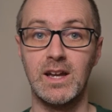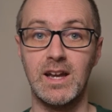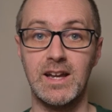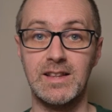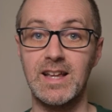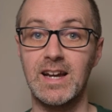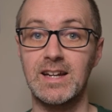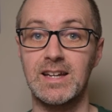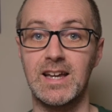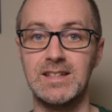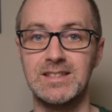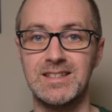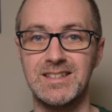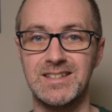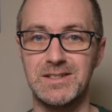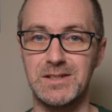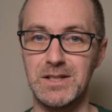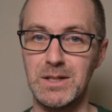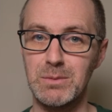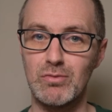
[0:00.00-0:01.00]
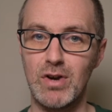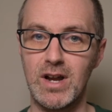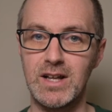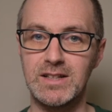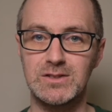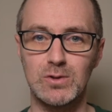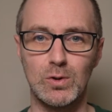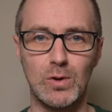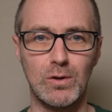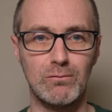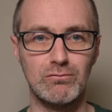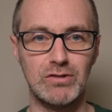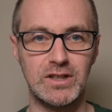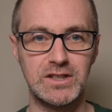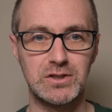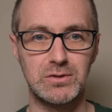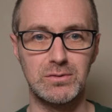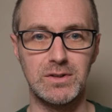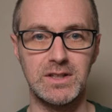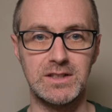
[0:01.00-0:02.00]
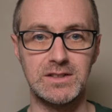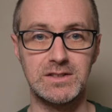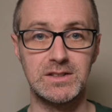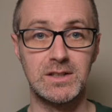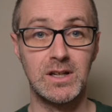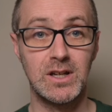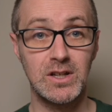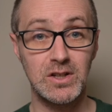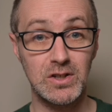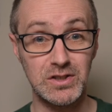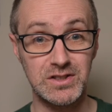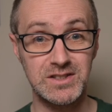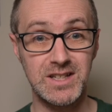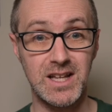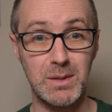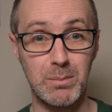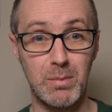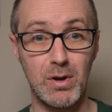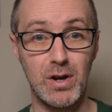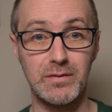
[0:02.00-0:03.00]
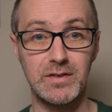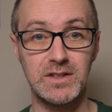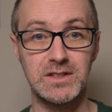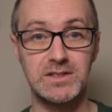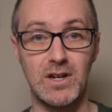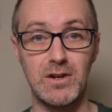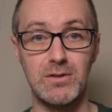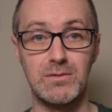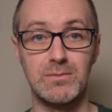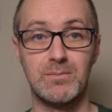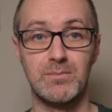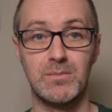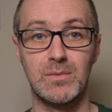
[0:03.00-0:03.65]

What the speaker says: In that case, deep reds or rich greens could set the perfect tone.